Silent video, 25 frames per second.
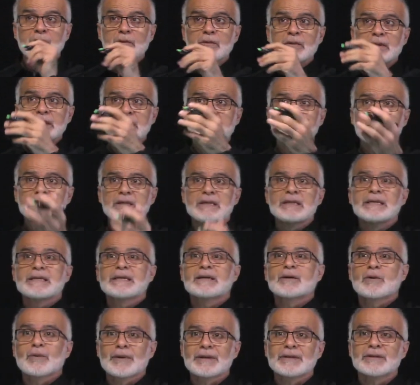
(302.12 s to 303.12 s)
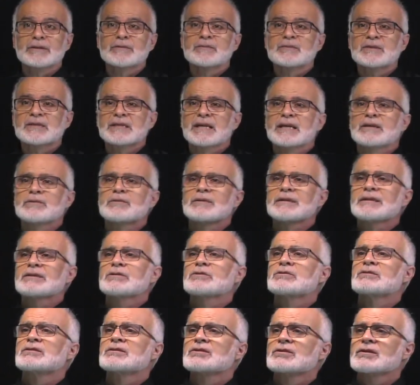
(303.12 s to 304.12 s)
we need the quantum state. We need to
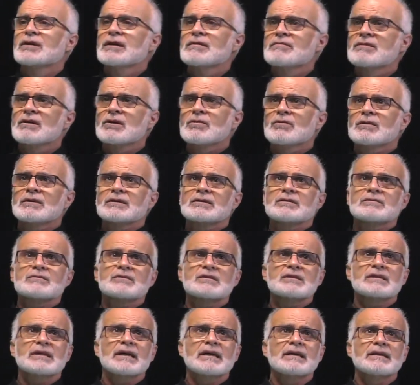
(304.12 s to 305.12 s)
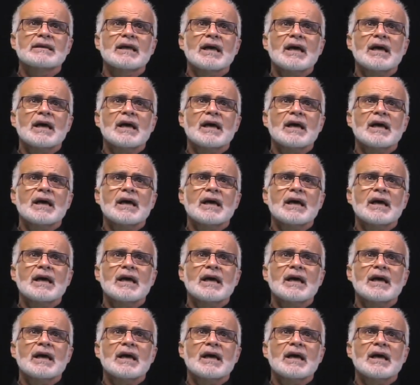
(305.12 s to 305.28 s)
describe the quantum state.